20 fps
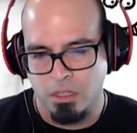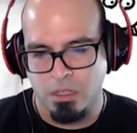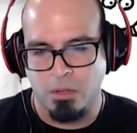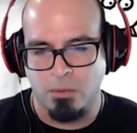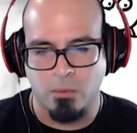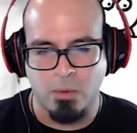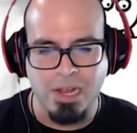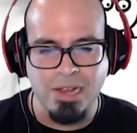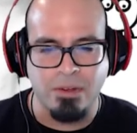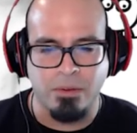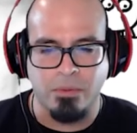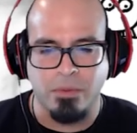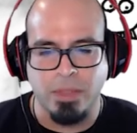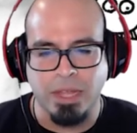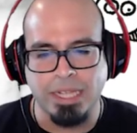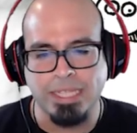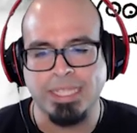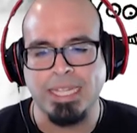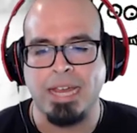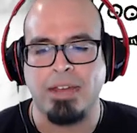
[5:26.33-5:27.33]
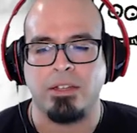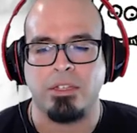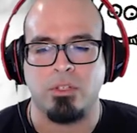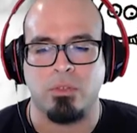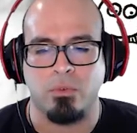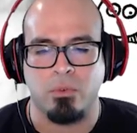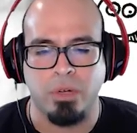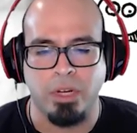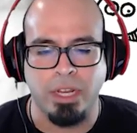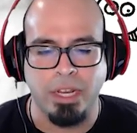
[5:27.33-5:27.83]
Whoa, that sounds
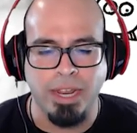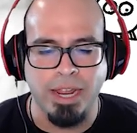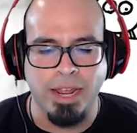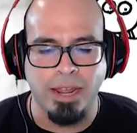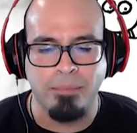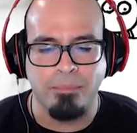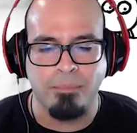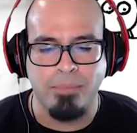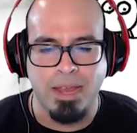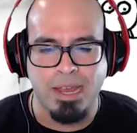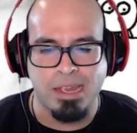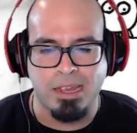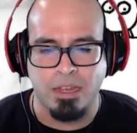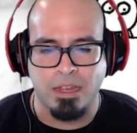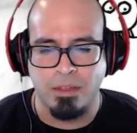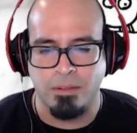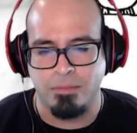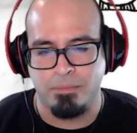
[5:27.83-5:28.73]
really bad.